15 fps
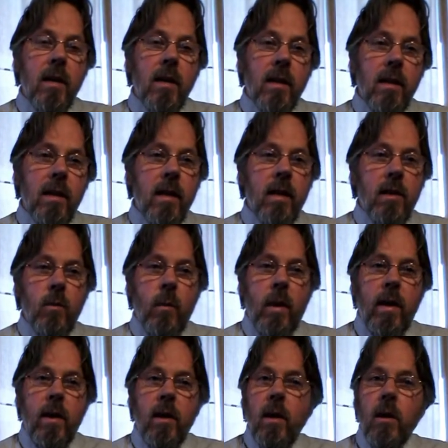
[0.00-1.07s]
This
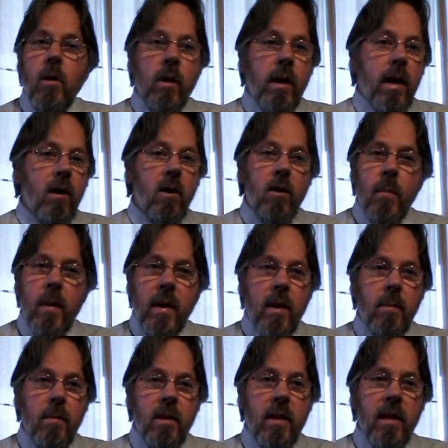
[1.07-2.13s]
way, you cannot make
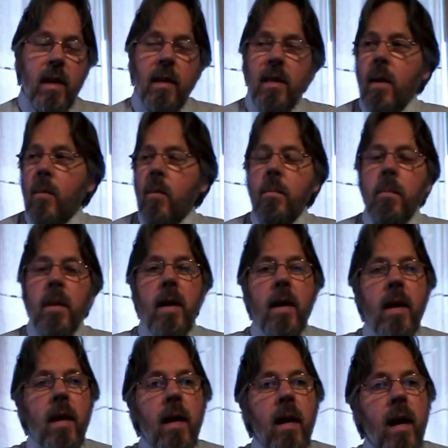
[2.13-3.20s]
a mistake. There were
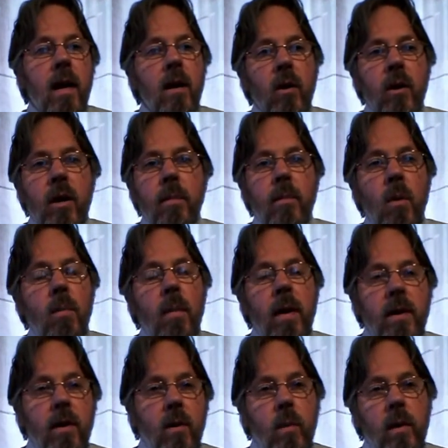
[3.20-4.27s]
many Elohim,
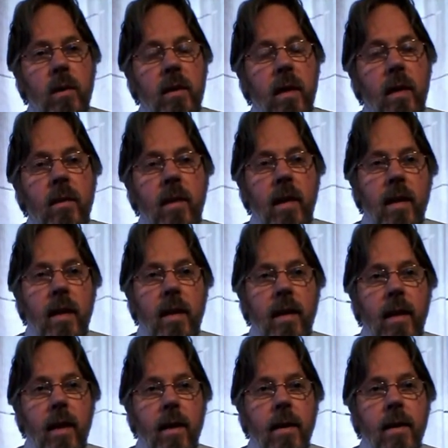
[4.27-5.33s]
almighty ones out there that
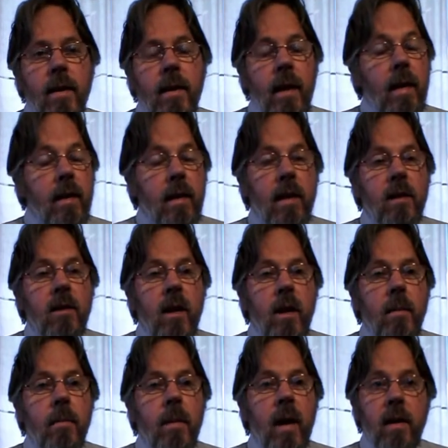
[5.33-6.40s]
day, at that
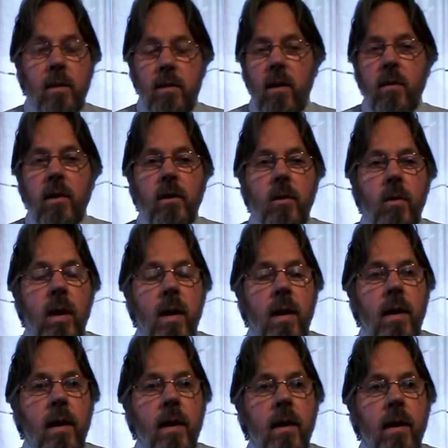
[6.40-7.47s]
time, as there is today.